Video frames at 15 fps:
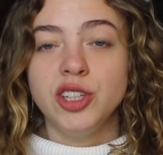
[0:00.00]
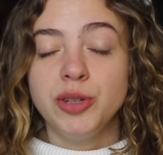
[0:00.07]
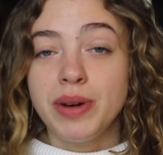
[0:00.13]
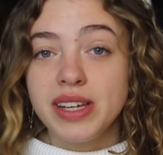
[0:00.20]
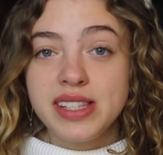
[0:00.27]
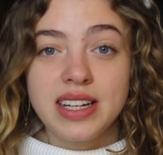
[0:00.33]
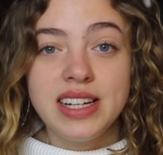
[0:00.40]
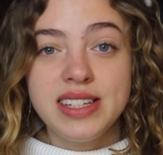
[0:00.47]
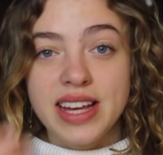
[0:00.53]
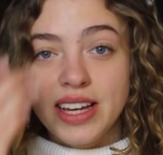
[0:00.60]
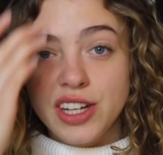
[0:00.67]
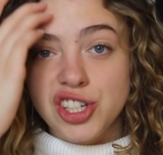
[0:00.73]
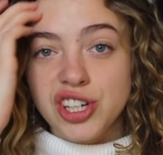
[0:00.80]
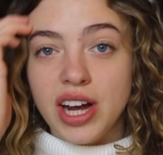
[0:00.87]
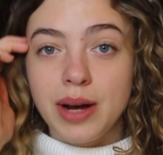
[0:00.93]
You basically take
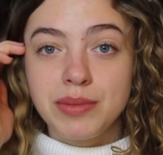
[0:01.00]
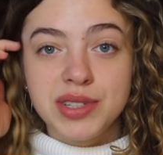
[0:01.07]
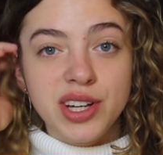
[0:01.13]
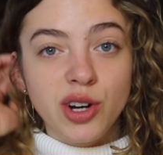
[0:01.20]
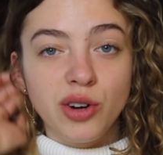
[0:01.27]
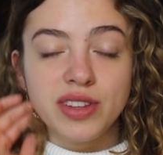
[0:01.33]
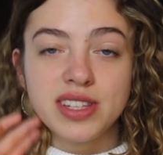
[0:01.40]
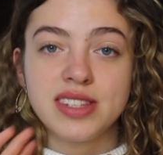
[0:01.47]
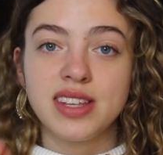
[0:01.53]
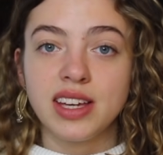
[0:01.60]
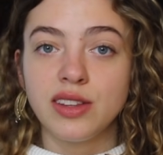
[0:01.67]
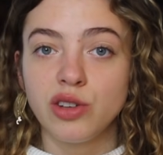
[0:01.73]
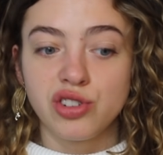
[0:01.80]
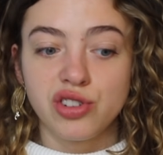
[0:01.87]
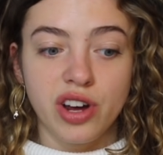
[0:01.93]
a chapter or this
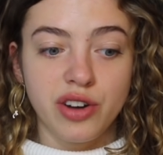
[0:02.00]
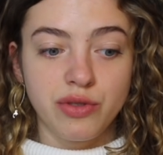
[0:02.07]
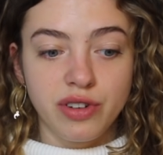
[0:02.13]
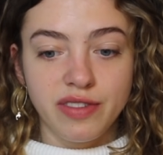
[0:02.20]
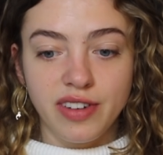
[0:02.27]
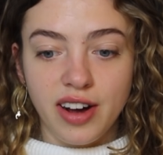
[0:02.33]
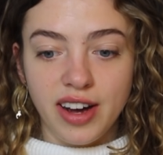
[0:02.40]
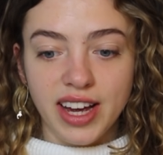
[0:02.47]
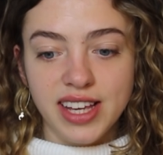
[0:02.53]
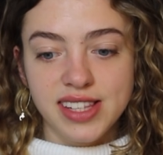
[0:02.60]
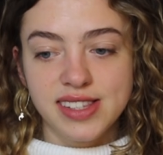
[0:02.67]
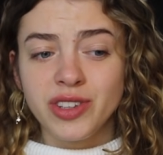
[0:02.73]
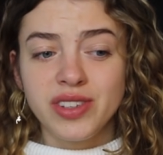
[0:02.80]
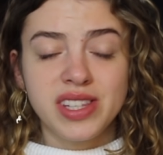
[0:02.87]
thing trying to revise.